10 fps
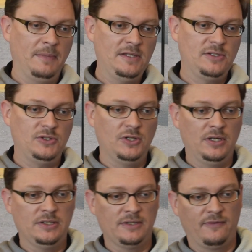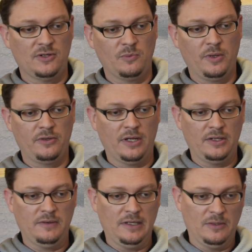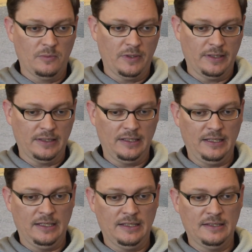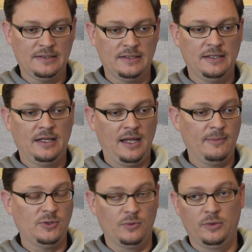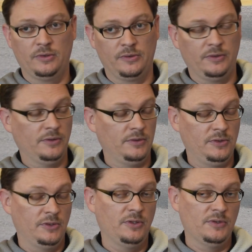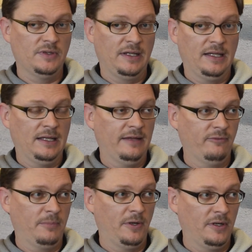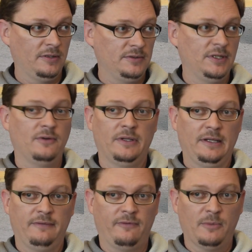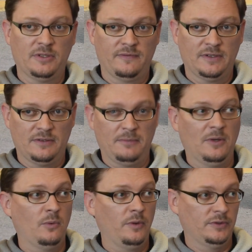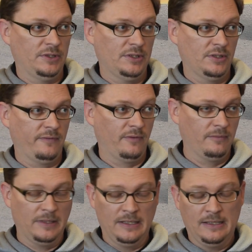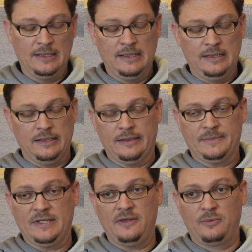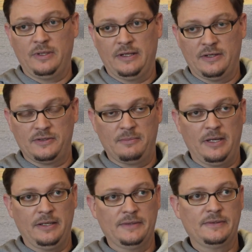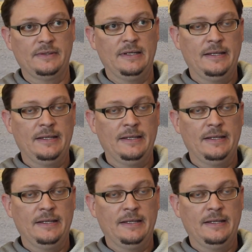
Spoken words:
best judge as far as whether or not you need one is how much oil you're using in a given period. Generally, for most of us, it'd be an oil change interval, say 3,000 miles.